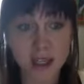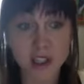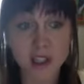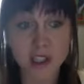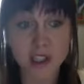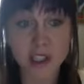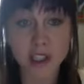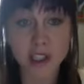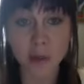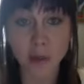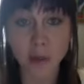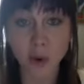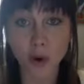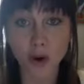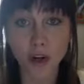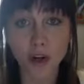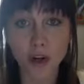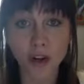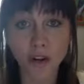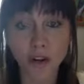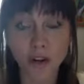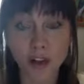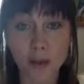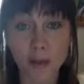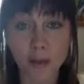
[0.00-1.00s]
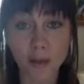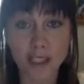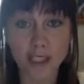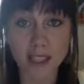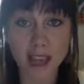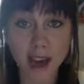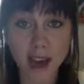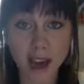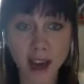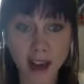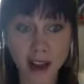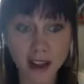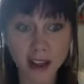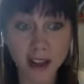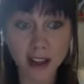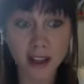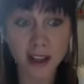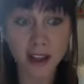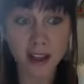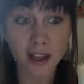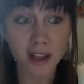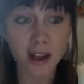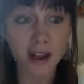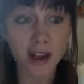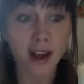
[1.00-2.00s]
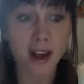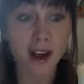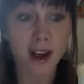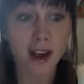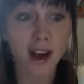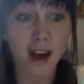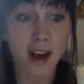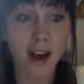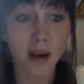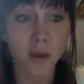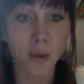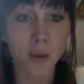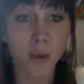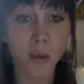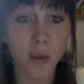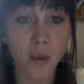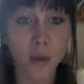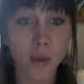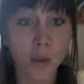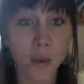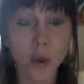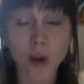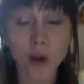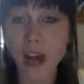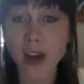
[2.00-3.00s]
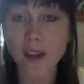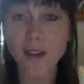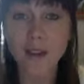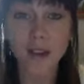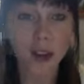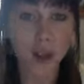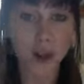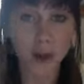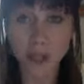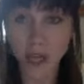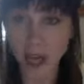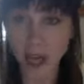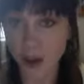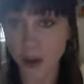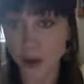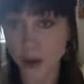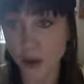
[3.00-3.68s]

to support your family's health, whatever those health